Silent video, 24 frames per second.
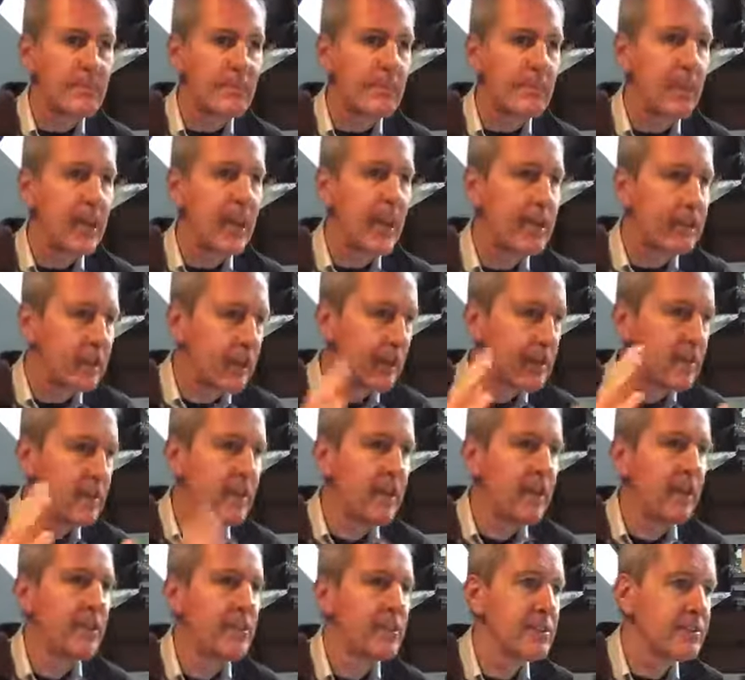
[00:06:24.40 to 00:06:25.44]
Anyway,
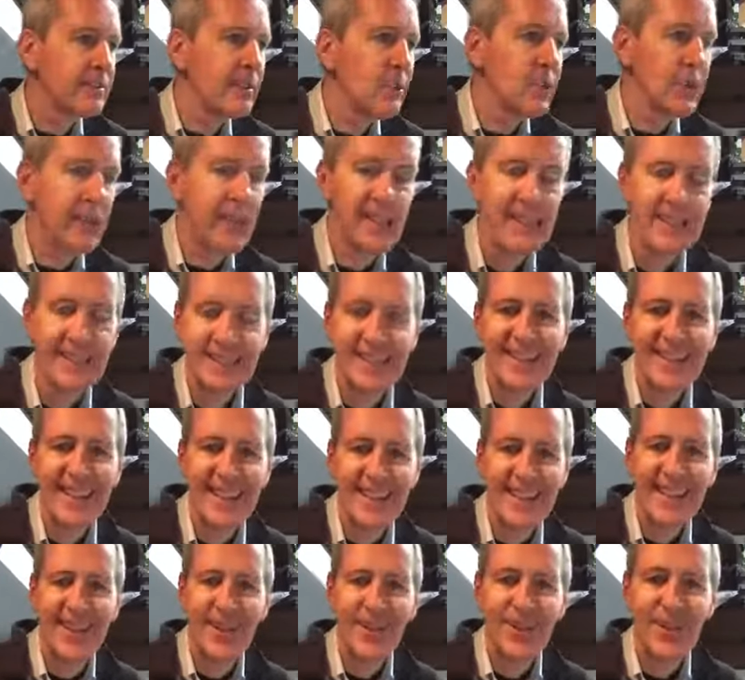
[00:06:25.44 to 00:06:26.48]
this morning
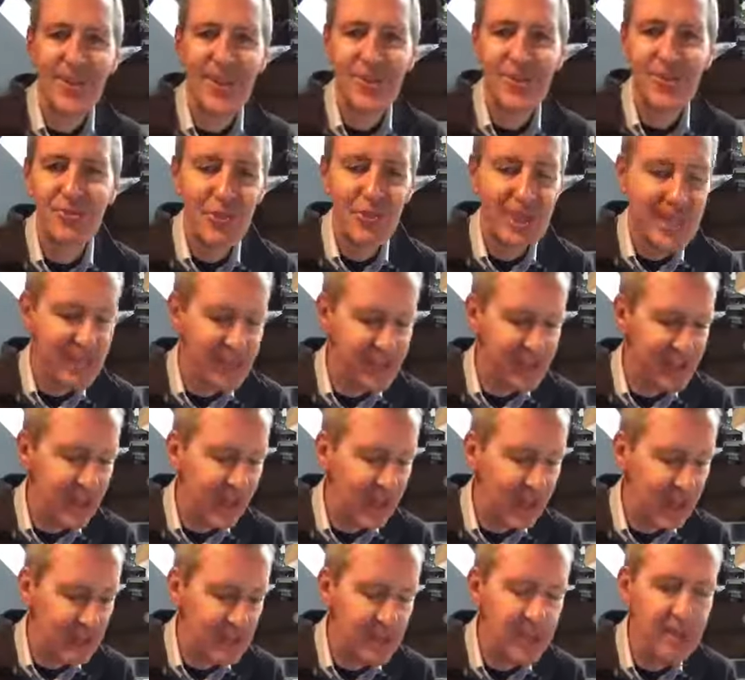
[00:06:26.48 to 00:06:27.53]
uh, I thought I'd read
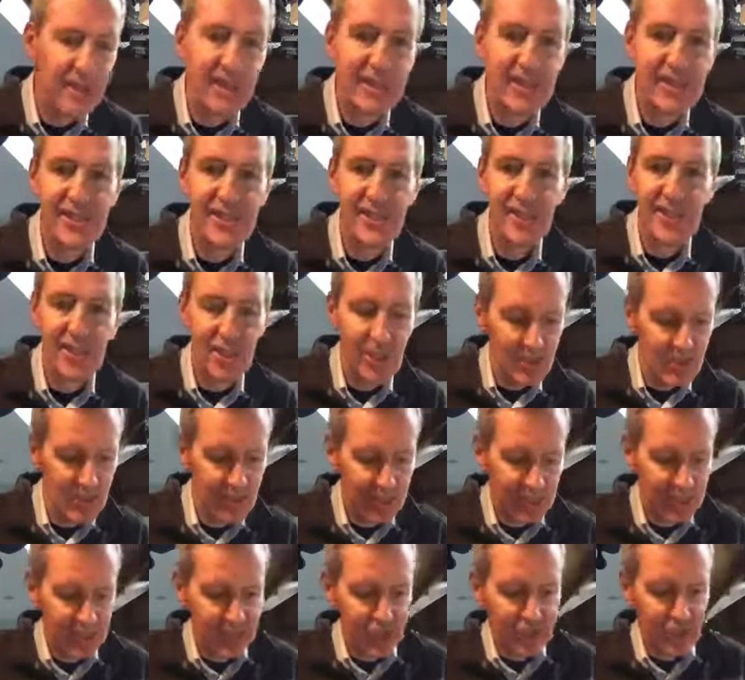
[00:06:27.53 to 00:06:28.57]
Psalm 92
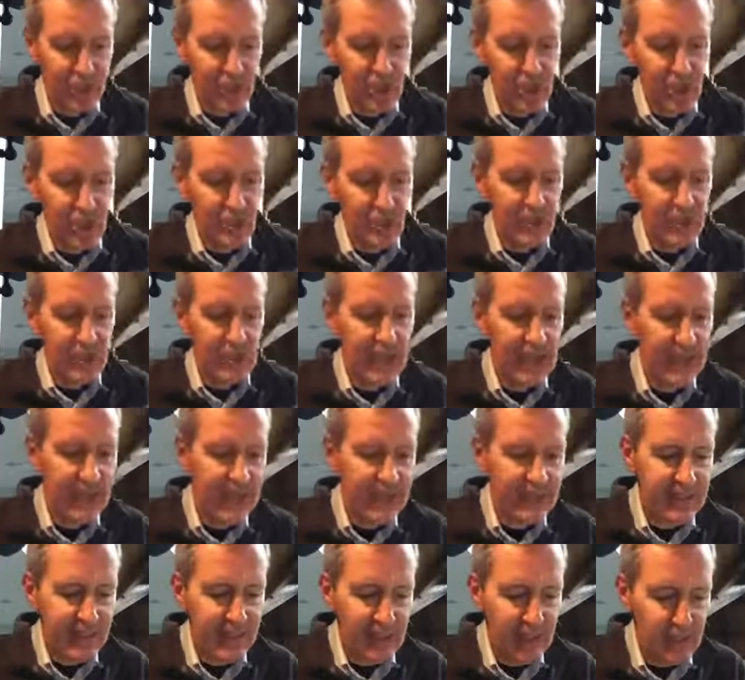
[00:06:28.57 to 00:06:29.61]
to you,
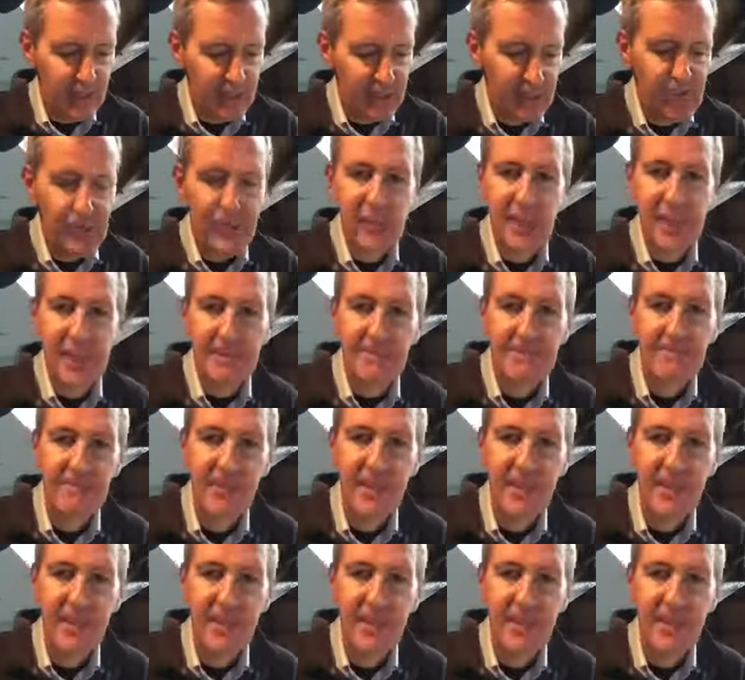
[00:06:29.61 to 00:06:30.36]
and then I would sing.